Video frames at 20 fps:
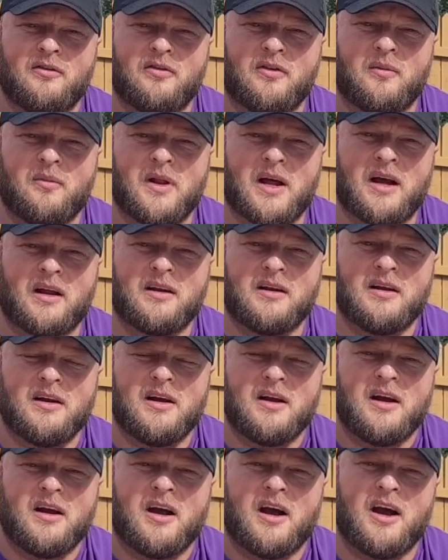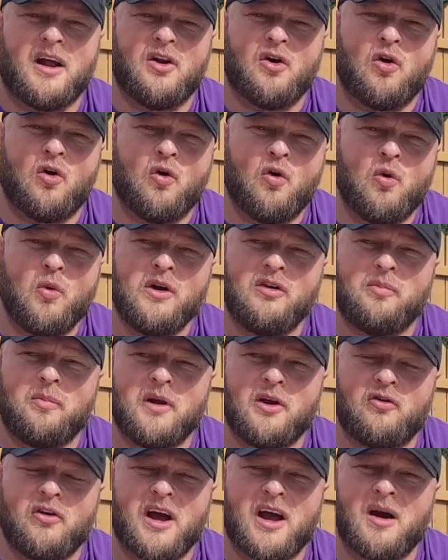from that, and always be
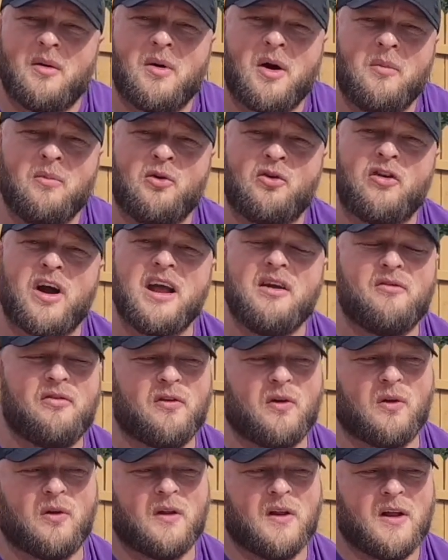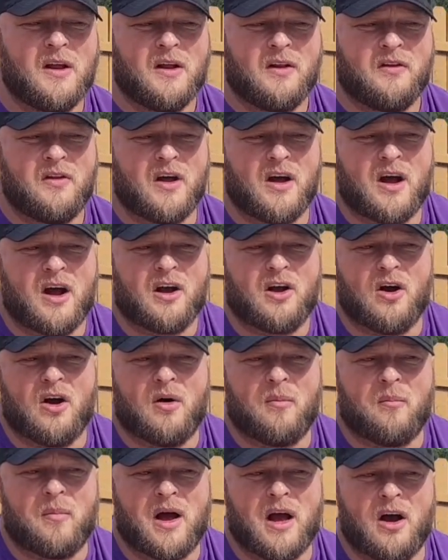great. I'm grateful that I
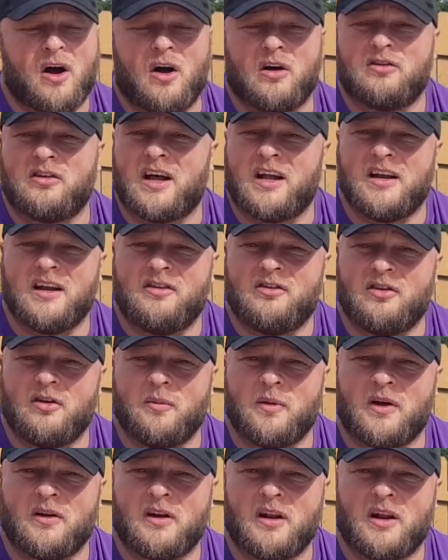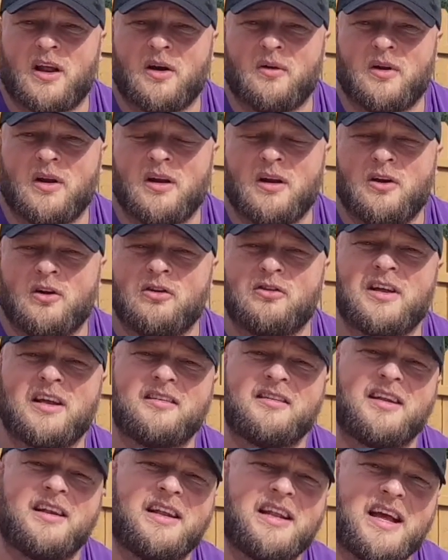got my arse handed to me on the loading, because
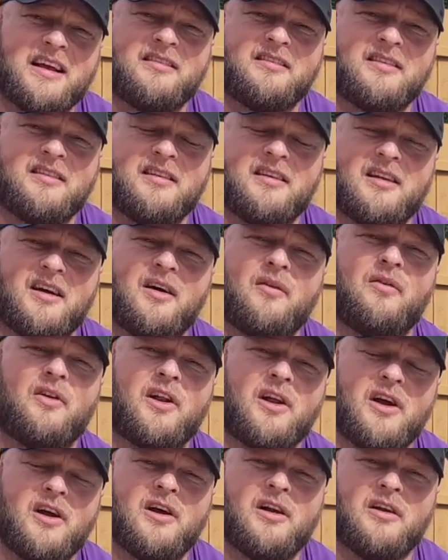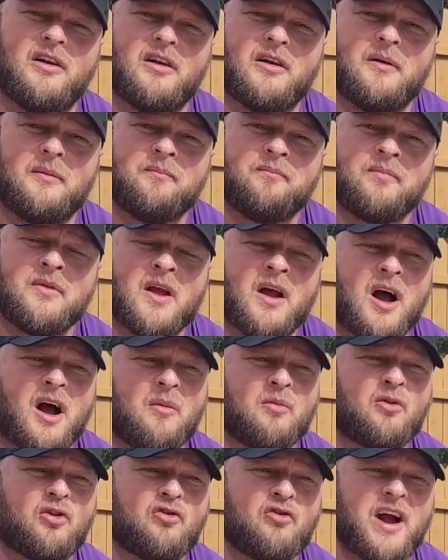that's a lesson that I've learned.
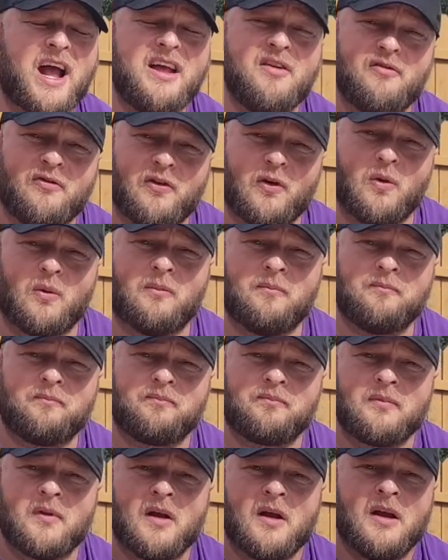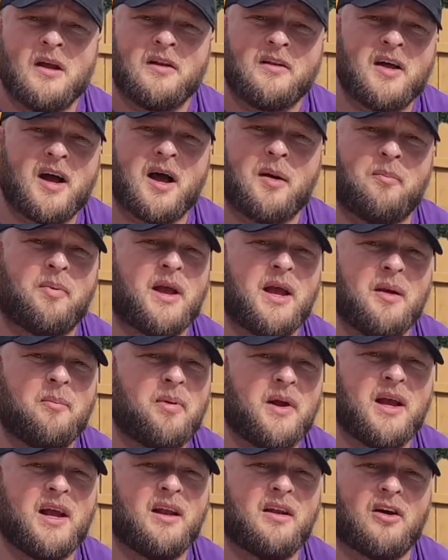I'm grateful that I
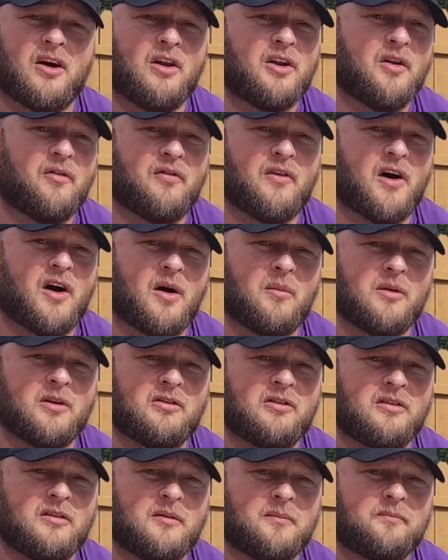PB'd on the farmers,